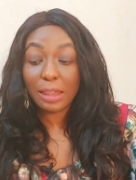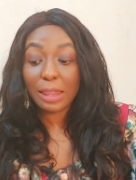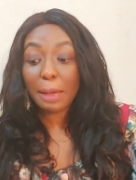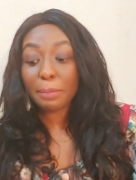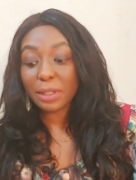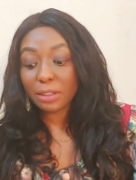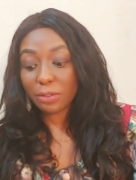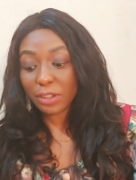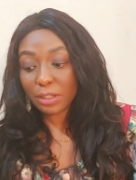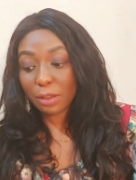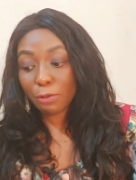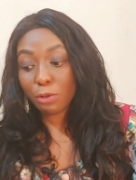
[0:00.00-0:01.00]
That means
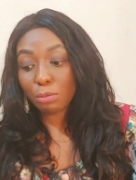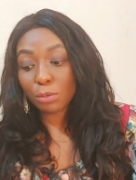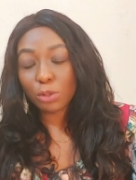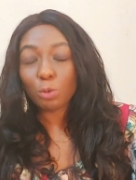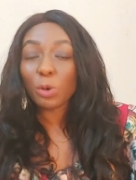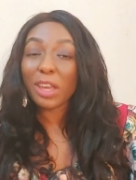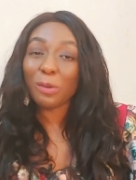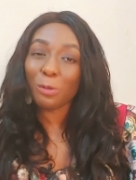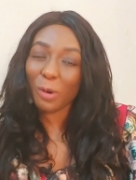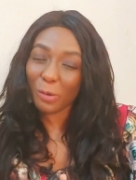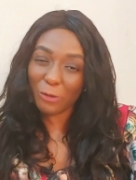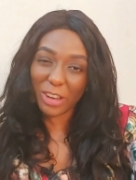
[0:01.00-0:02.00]
first and foremost, okay,
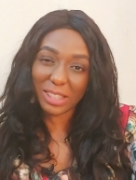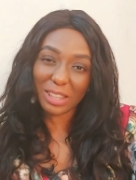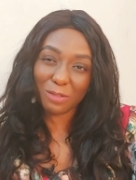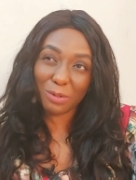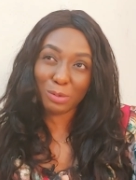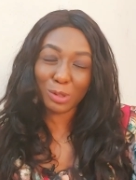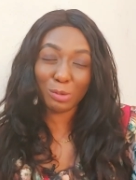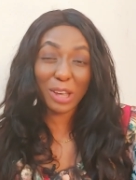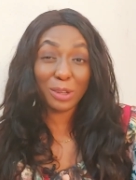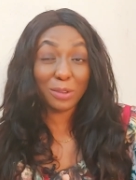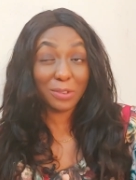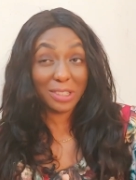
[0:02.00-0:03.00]
well, first and foremost, why are
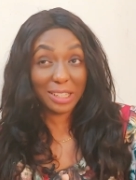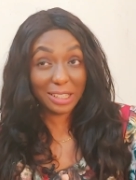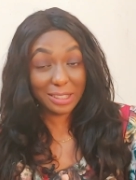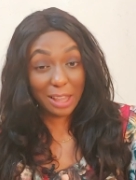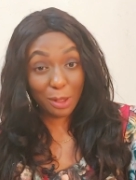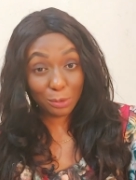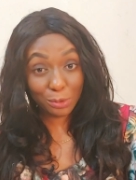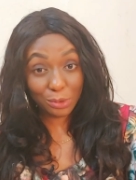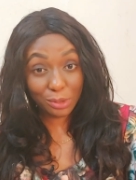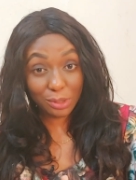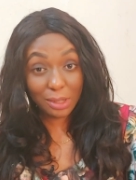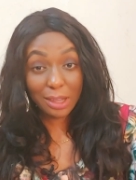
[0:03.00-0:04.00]
you even in his
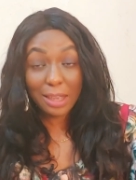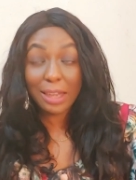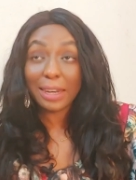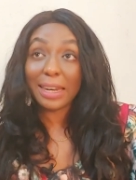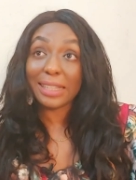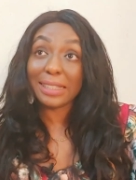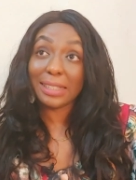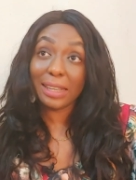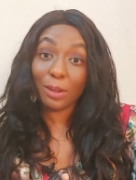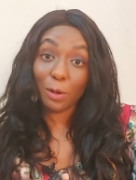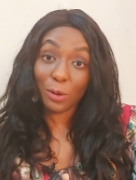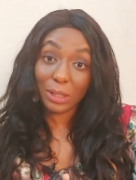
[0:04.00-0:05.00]
house? Then
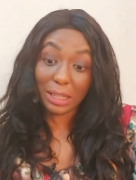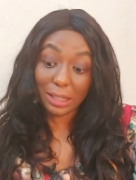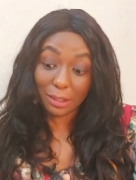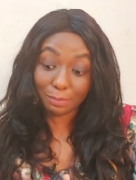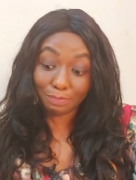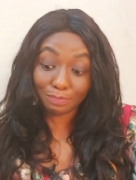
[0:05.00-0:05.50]
secondly,